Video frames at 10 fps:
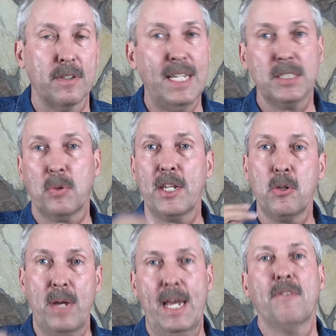That's why
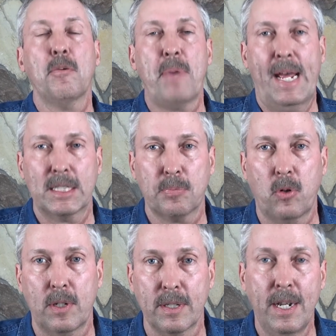you have a
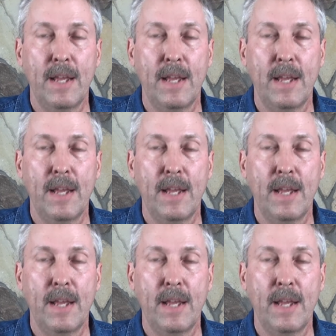passport.